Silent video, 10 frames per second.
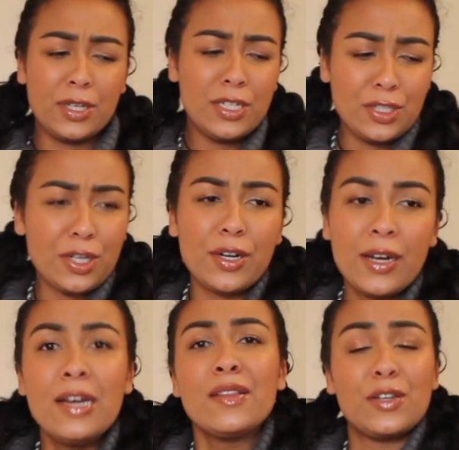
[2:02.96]
pretty sure
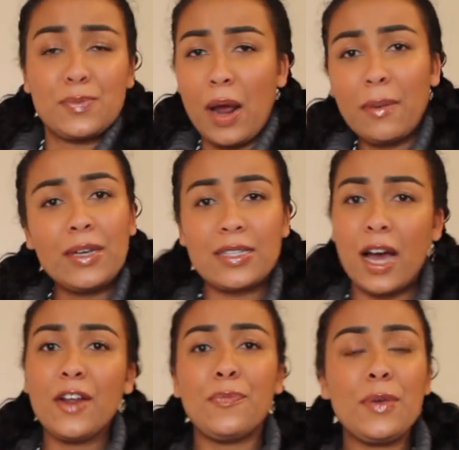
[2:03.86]
there's probably a
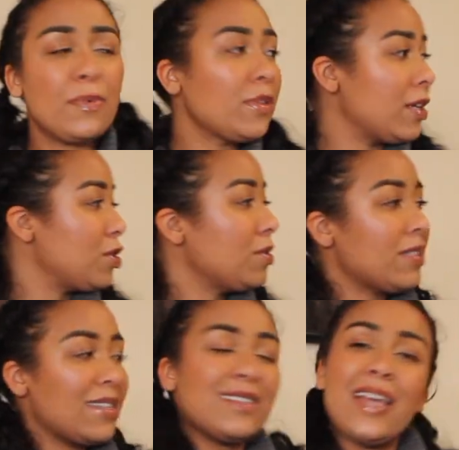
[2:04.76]
ton of people that do it
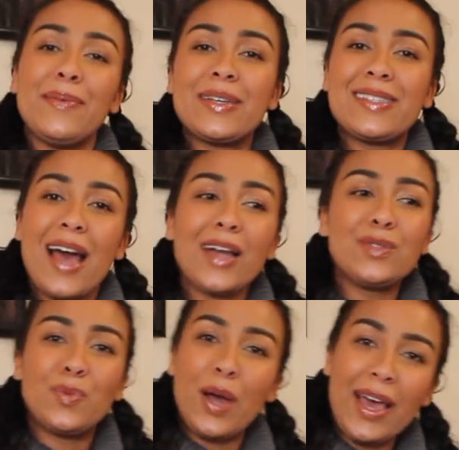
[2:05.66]
the same
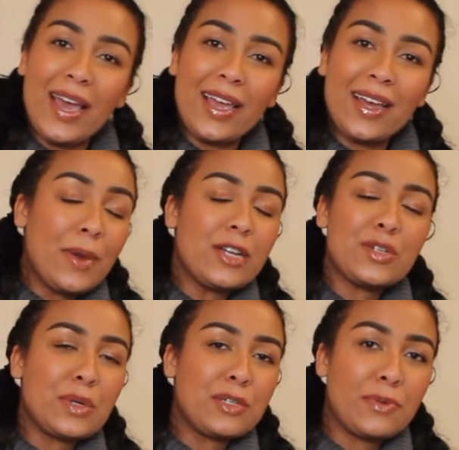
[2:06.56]
exact way. But I just
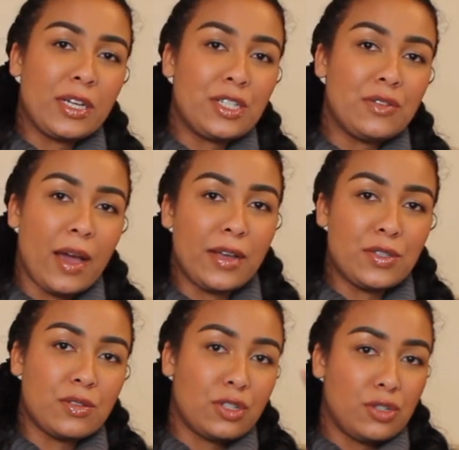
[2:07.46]
want to bring it to you guys
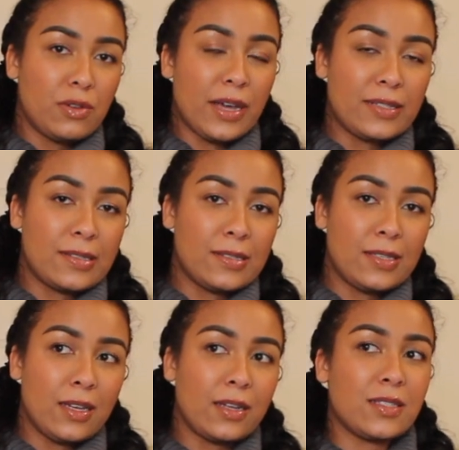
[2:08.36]
so that you guys can
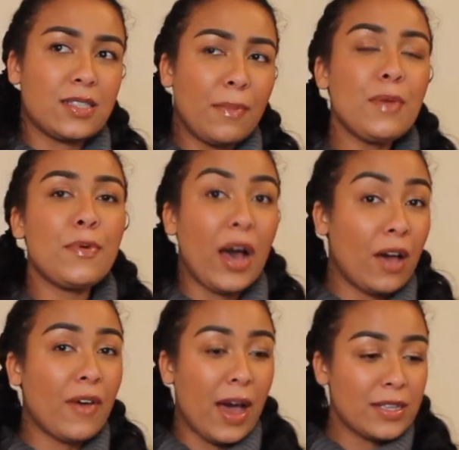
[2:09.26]
see because some people
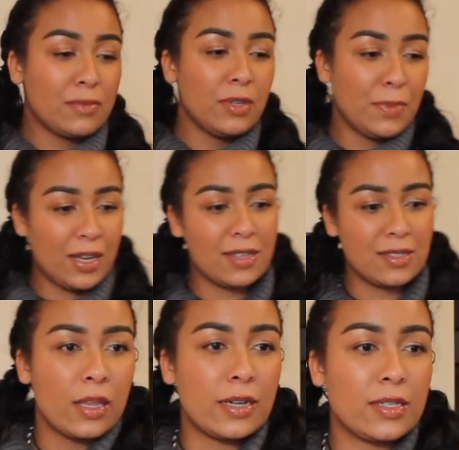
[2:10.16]
have asked me
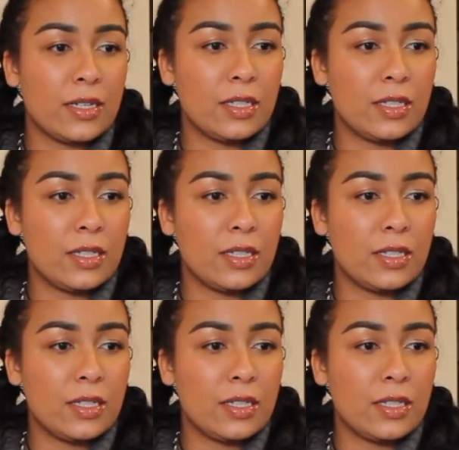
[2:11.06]
because like I said, I